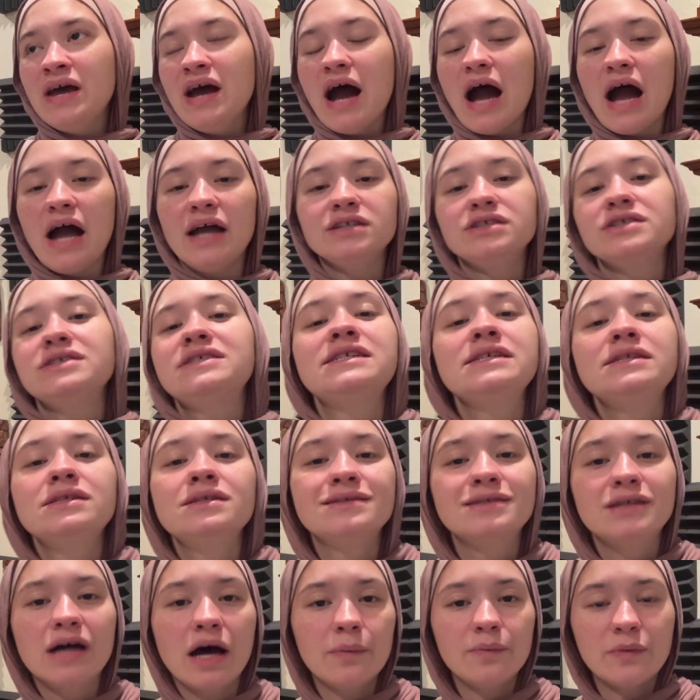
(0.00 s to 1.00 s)
I just didn't
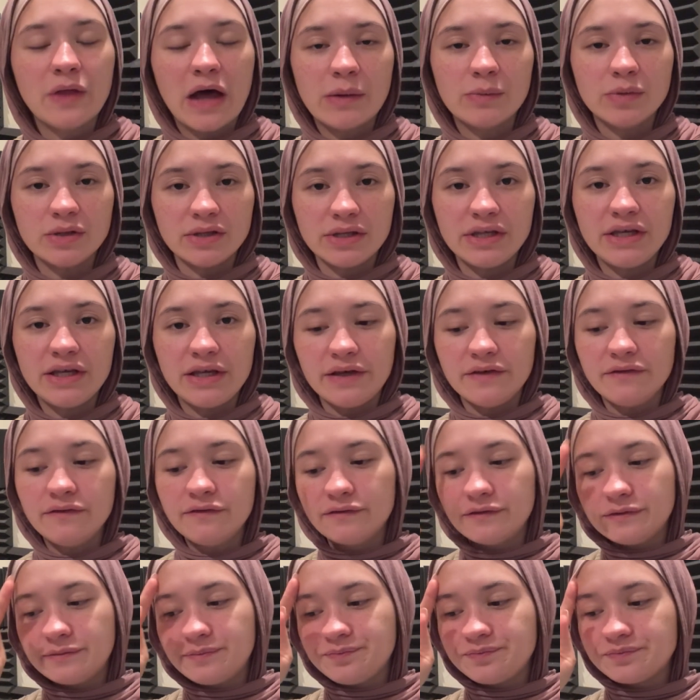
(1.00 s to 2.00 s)
adopt that
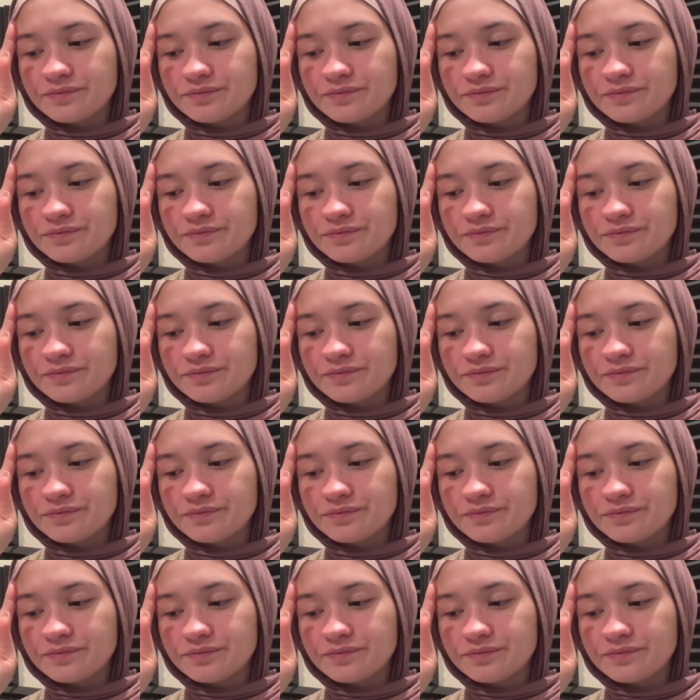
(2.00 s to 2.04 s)
belief.